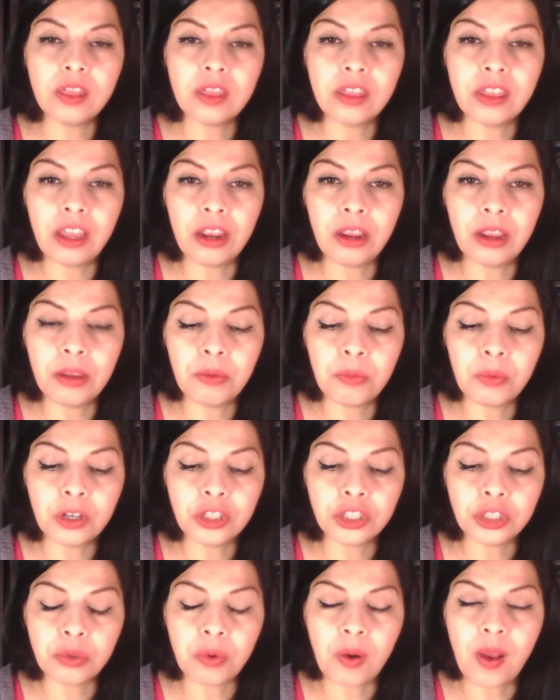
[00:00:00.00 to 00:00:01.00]
they
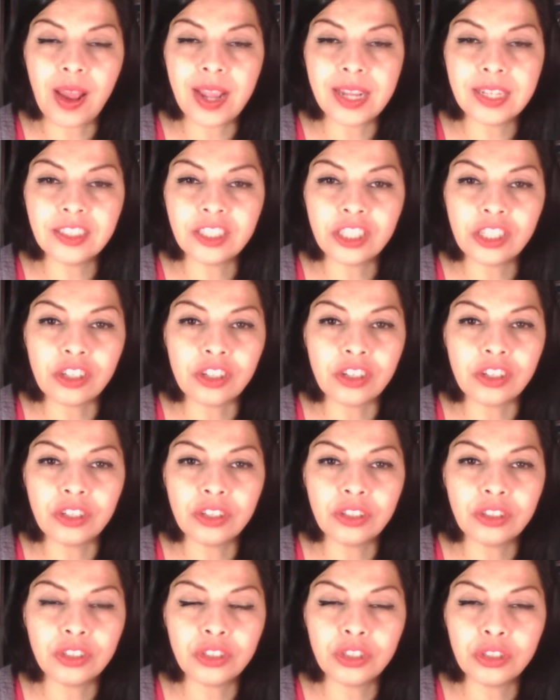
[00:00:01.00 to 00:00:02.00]
were trying to
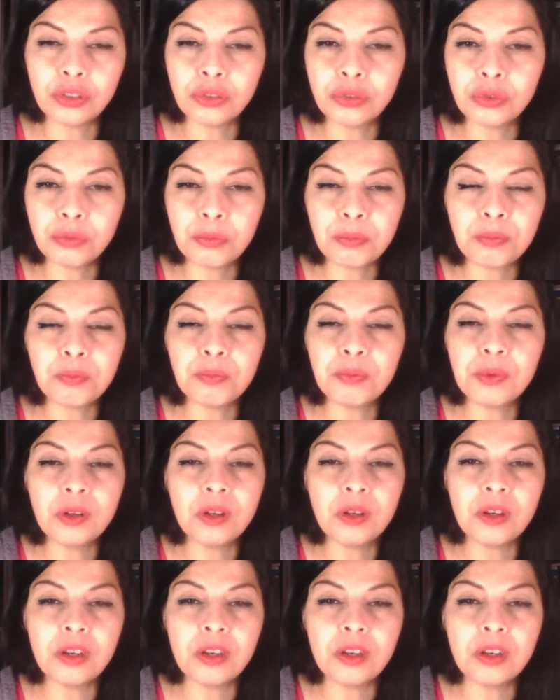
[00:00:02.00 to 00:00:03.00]

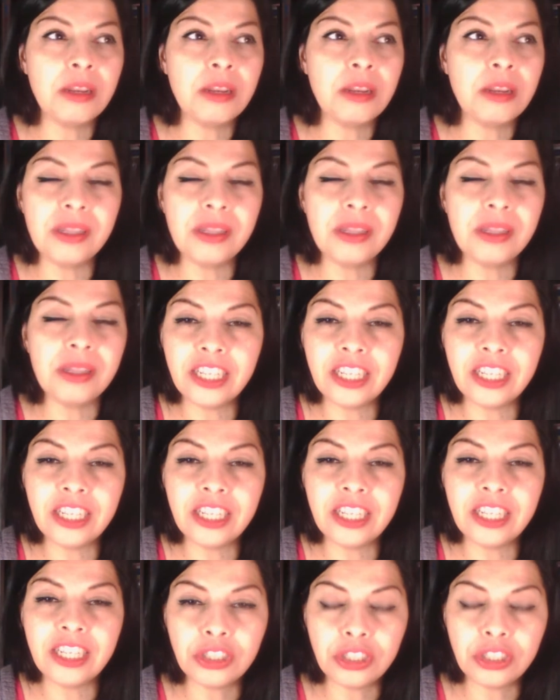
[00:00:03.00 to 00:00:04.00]
manipulate like
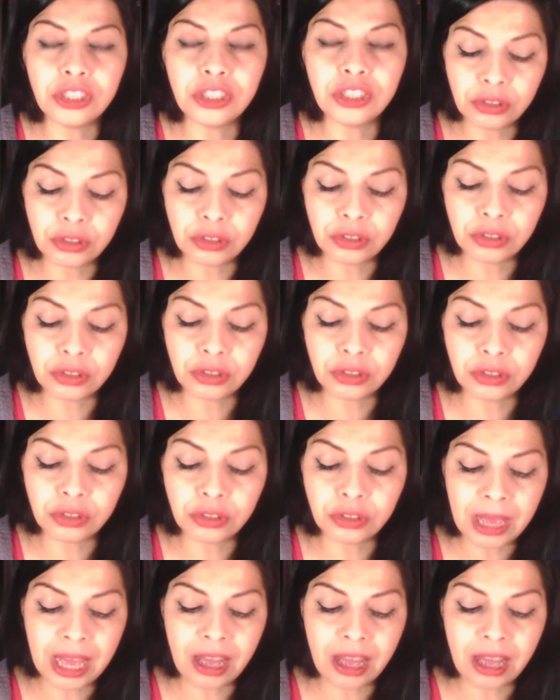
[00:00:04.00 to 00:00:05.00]
you are used to you
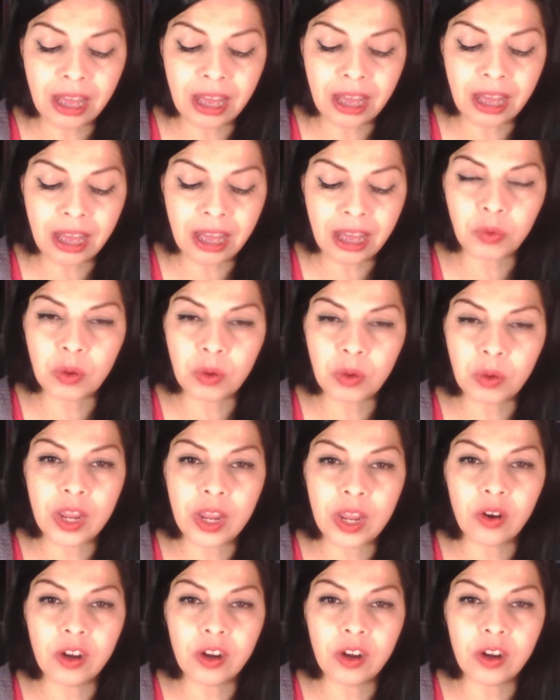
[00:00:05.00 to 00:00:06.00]
somehow in one
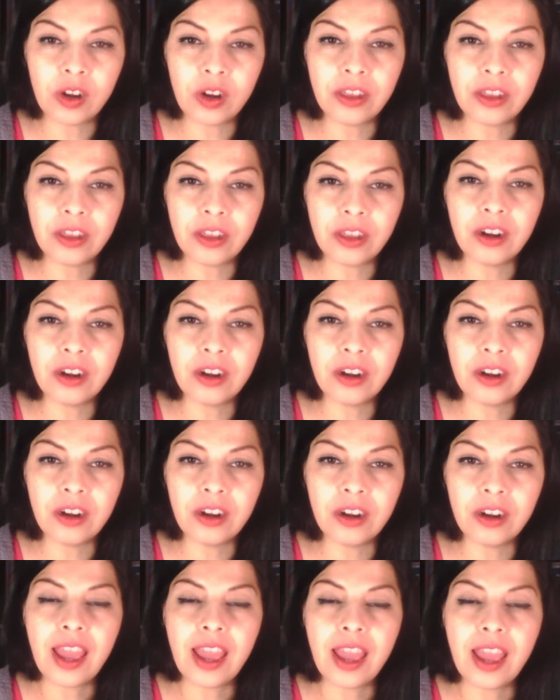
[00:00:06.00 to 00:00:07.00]
way or another.
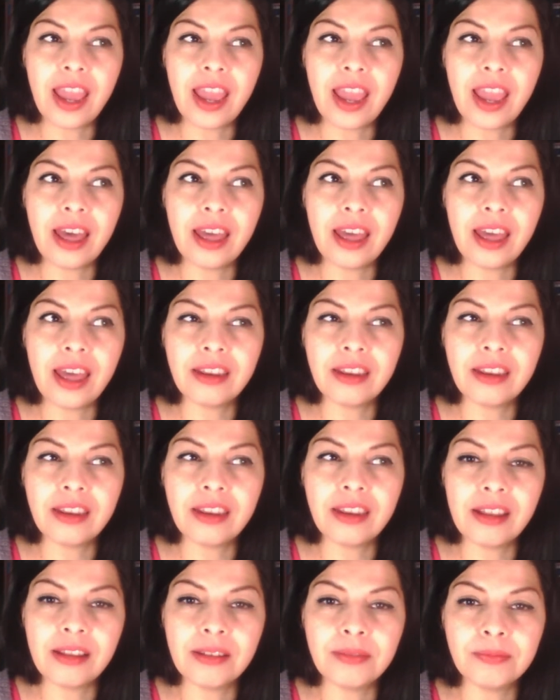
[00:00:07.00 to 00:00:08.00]

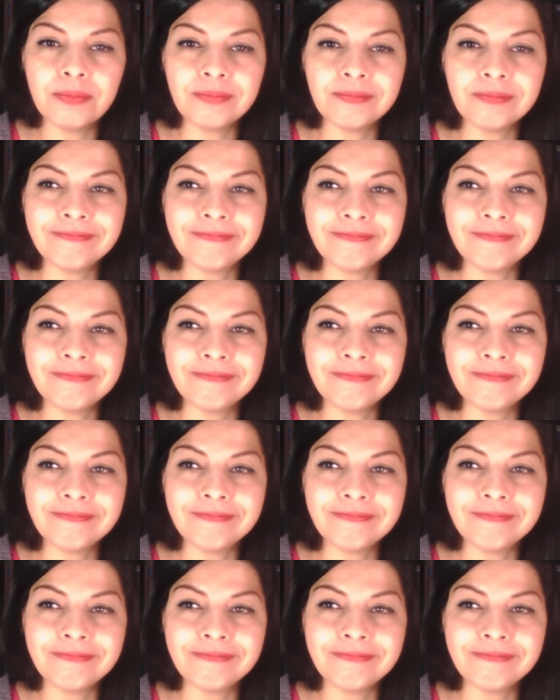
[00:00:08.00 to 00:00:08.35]
And